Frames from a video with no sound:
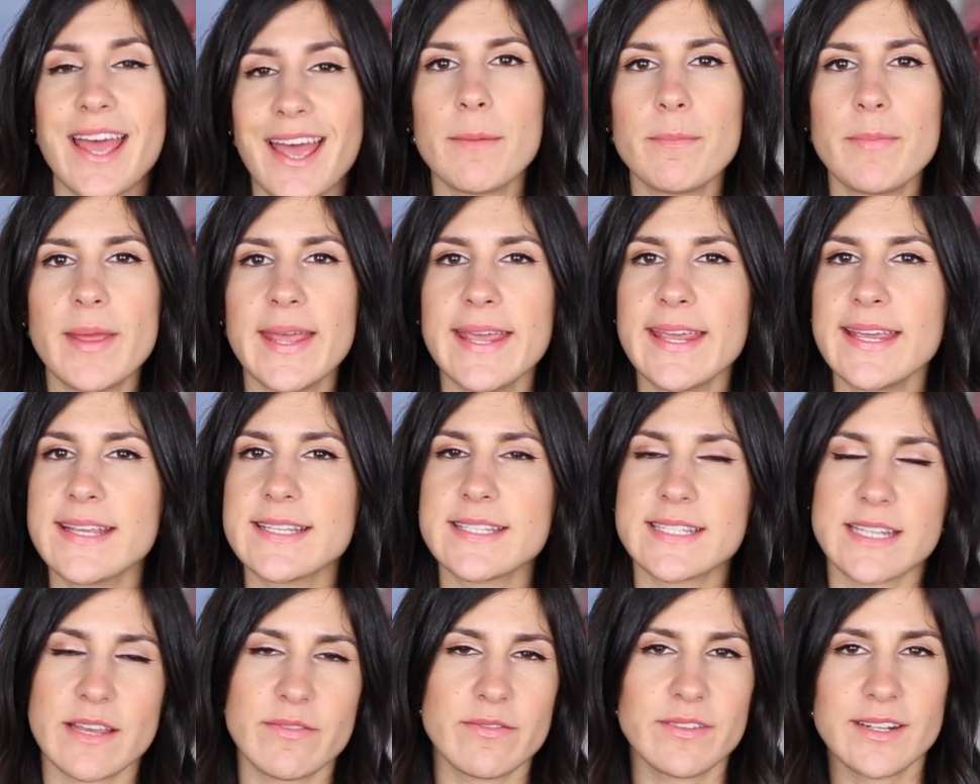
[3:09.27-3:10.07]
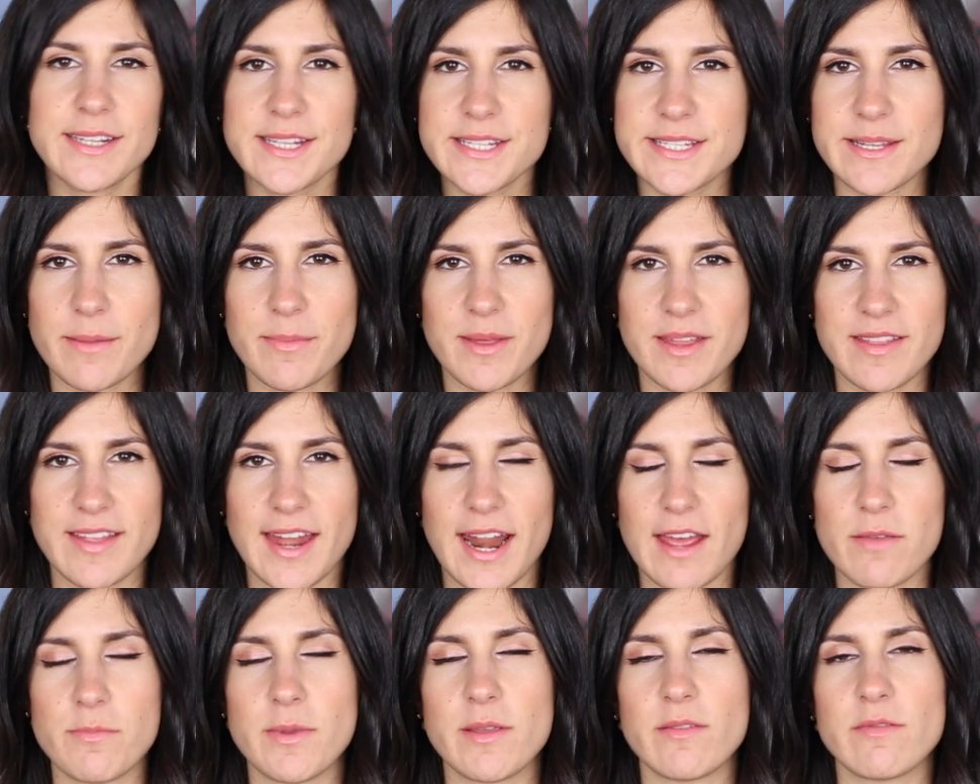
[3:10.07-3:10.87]
And pink is definitely something
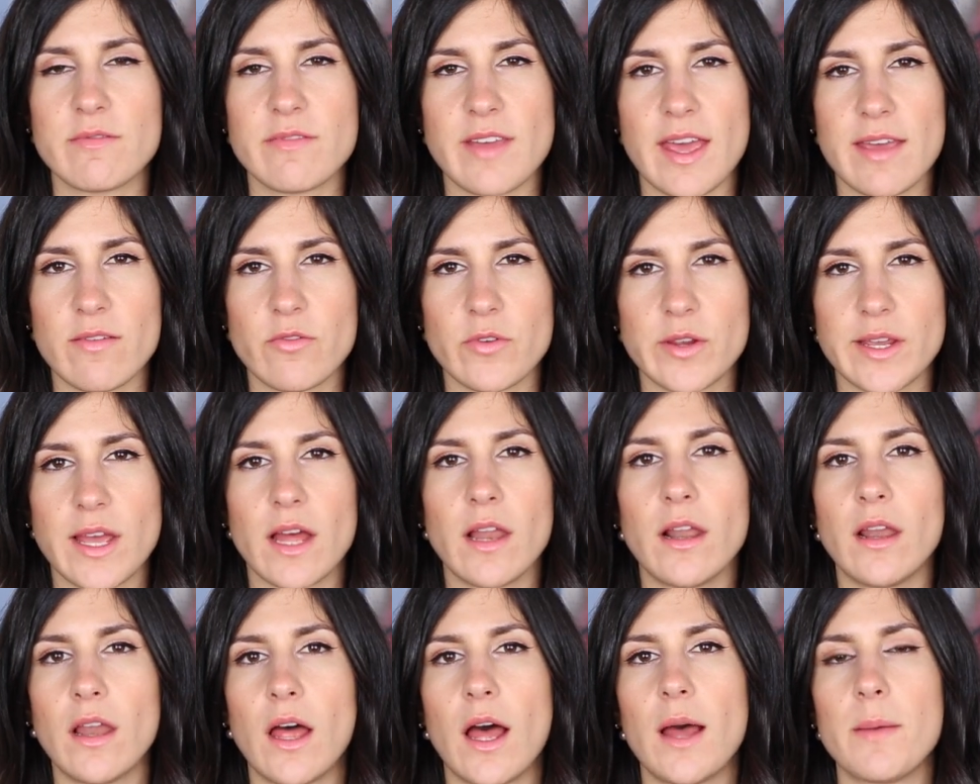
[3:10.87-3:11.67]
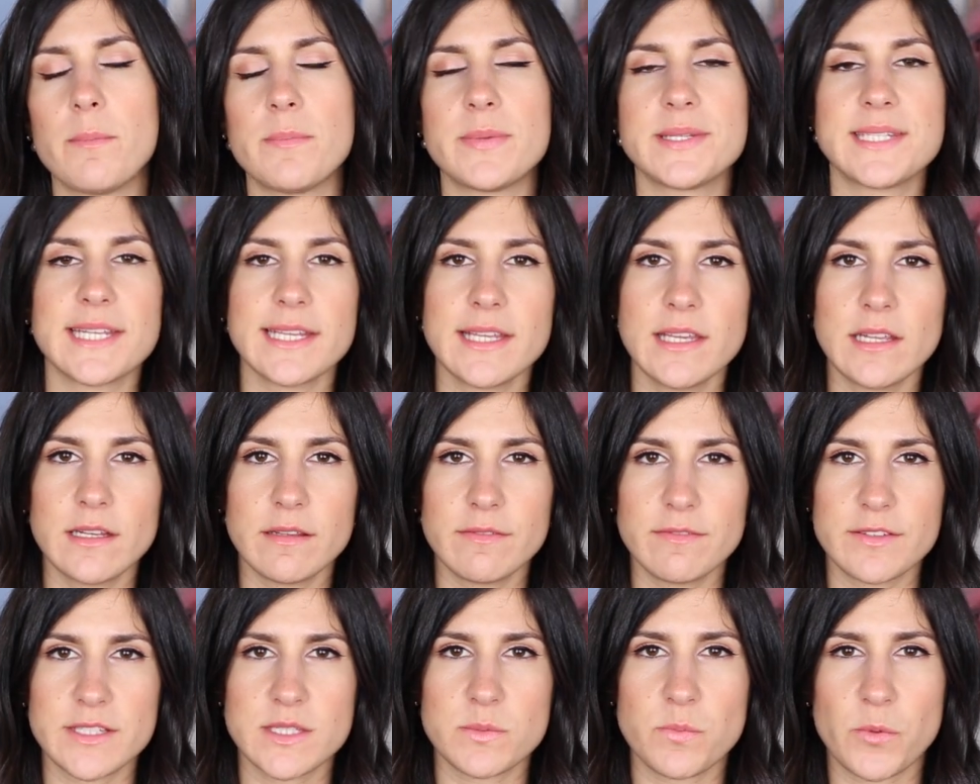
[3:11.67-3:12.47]
that I've been favoring a lot, in
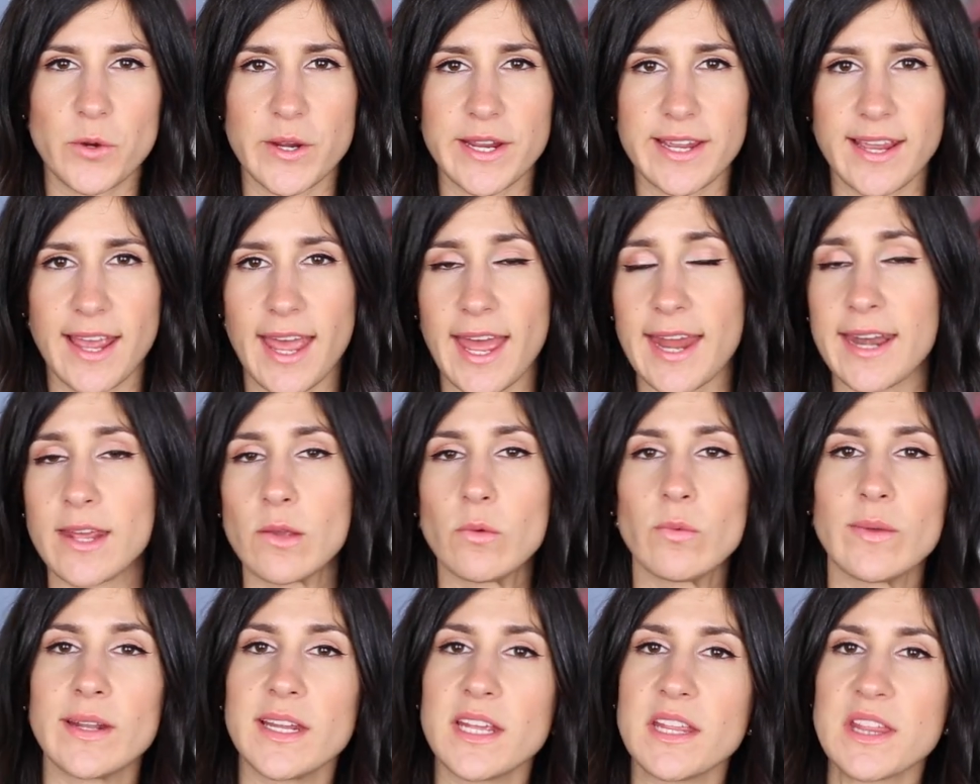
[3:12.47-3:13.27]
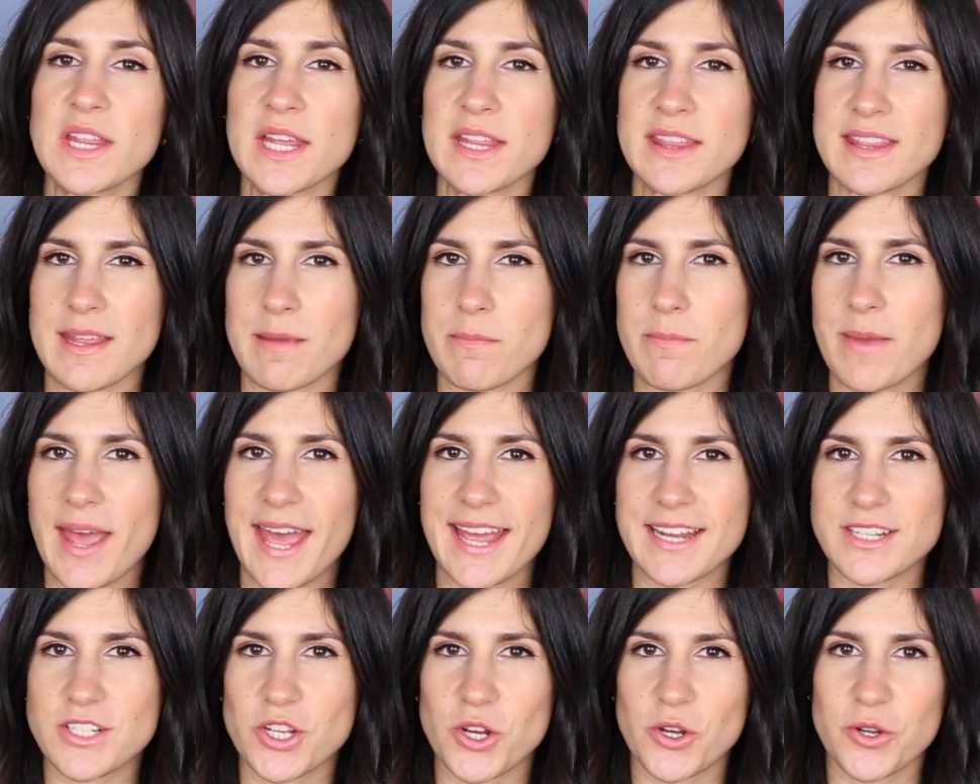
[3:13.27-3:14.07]
particular for spring. And I really think that
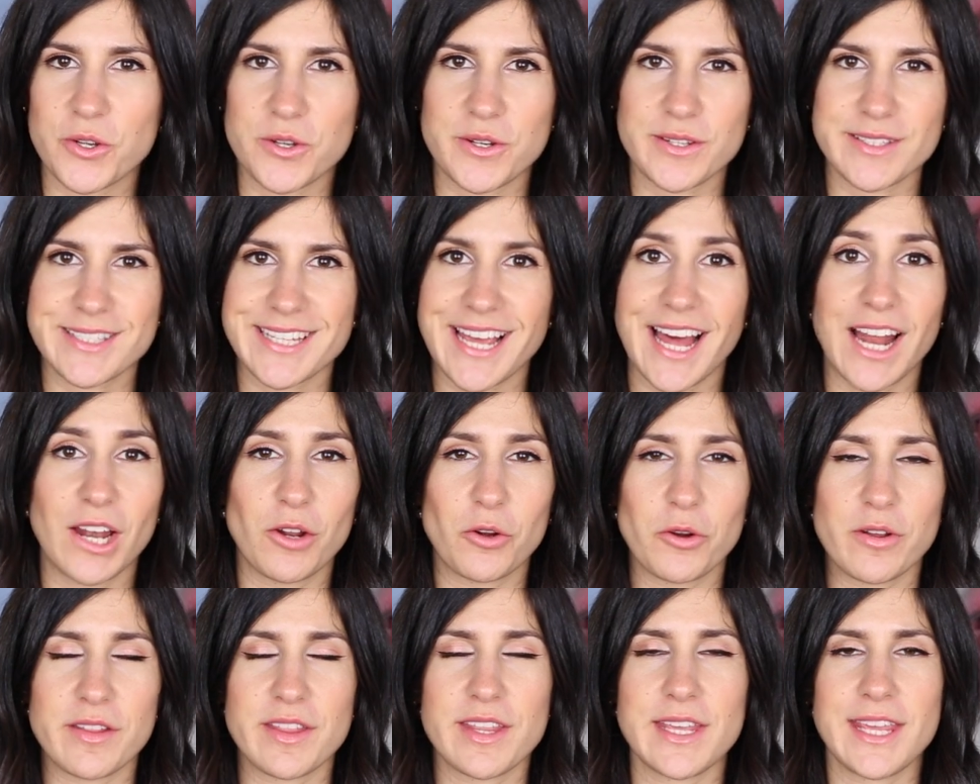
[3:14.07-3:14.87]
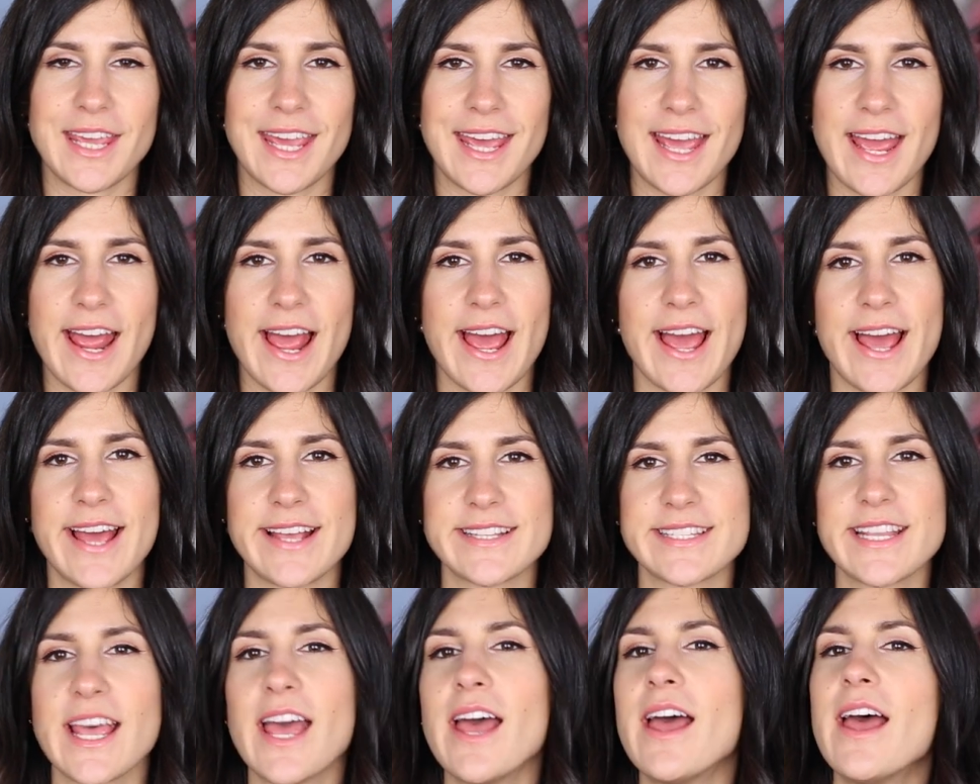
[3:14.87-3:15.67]
Pantone Color of the Year
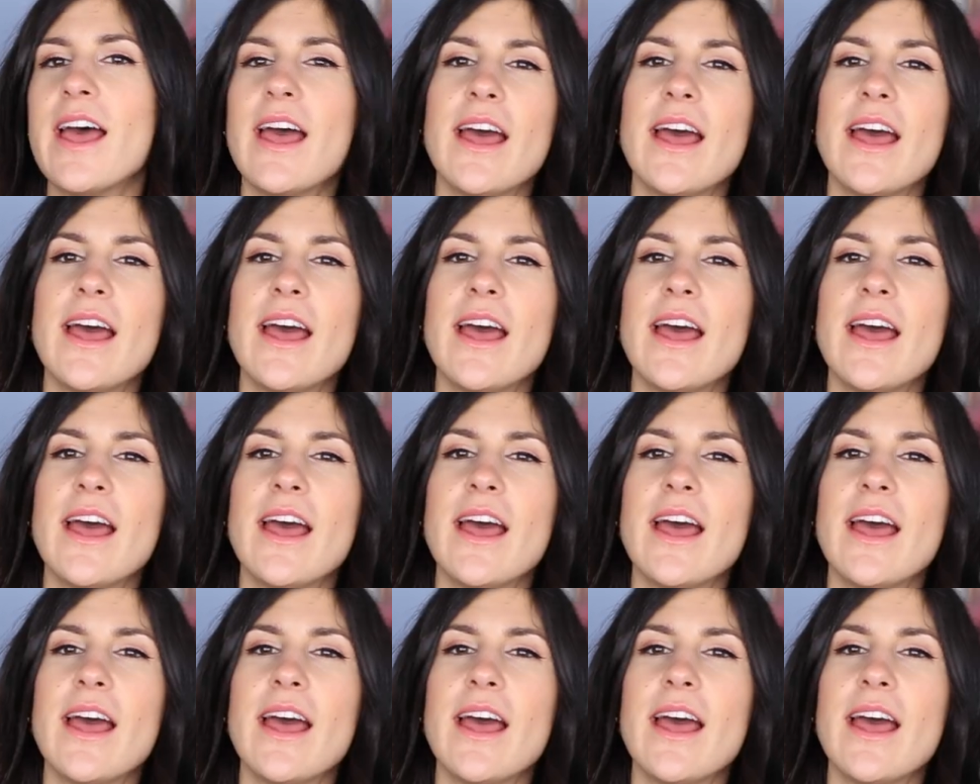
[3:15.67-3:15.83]
has